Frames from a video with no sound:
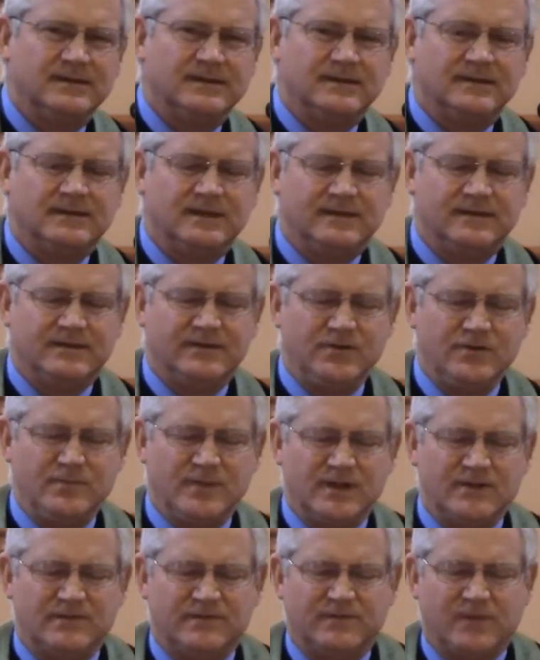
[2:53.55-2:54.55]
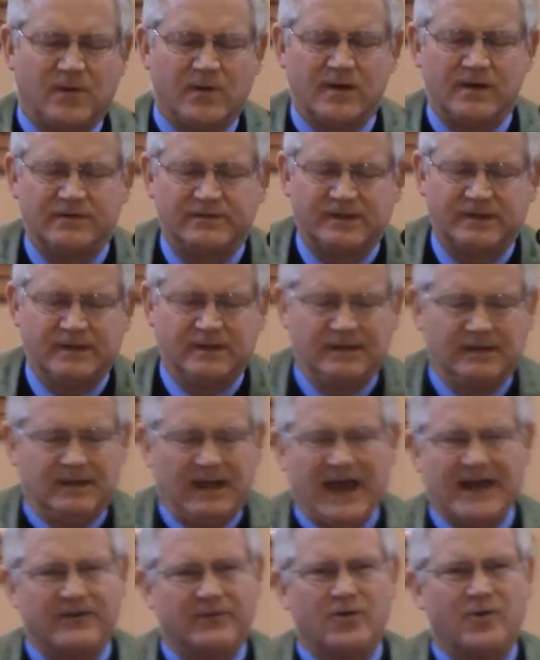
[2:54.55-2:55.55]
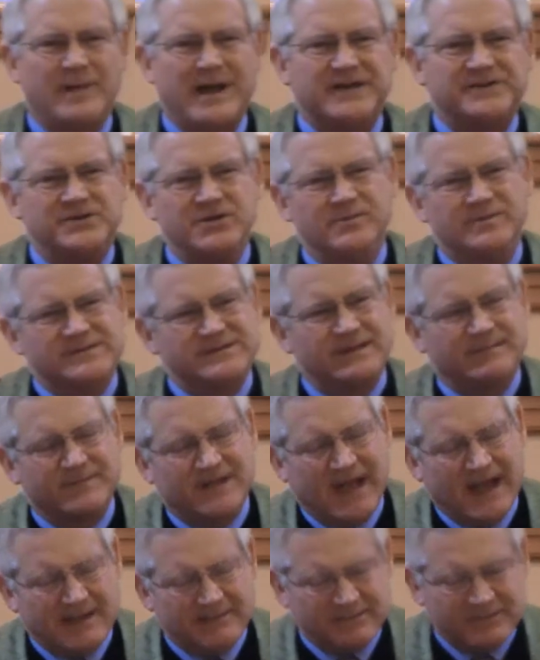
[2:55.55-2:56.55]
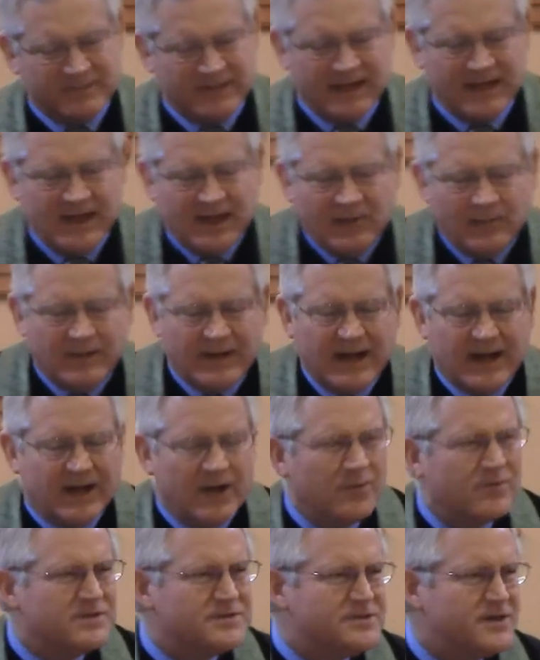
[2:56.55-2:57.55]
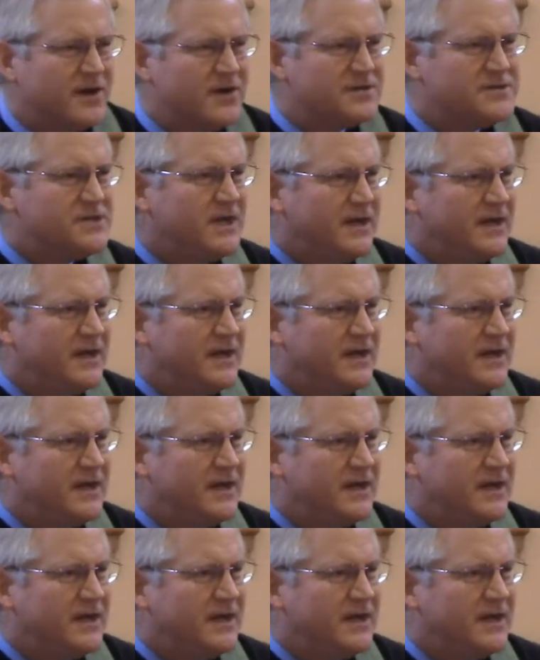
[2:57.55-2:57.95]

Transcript: Does it do much for us? I don't know about you, but sometimes when I go to church,